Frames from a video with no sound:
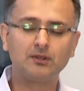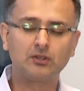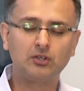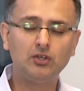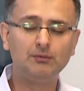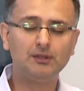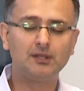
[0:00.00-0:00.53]

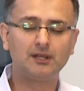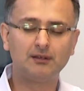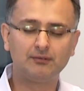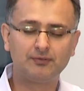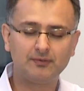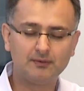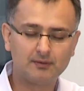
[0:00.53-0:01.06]

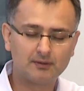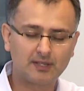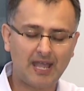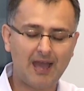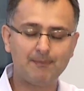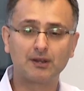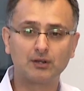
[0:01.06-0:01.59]
cumulative
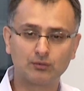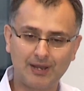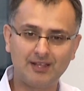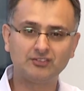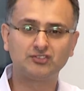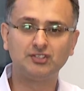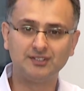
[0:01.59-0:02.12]
capital
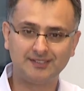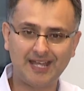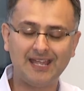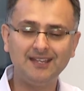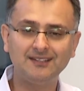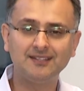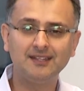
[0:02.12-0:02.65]
raised to
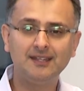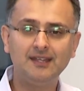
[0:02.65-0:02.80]
date